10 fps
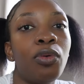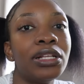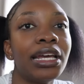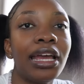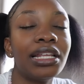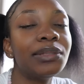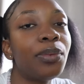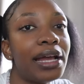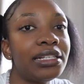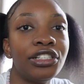Once I get this
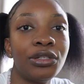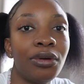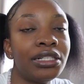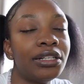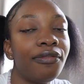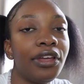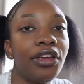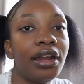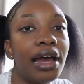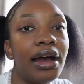pricing situation
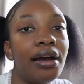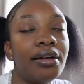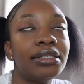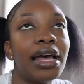figured out,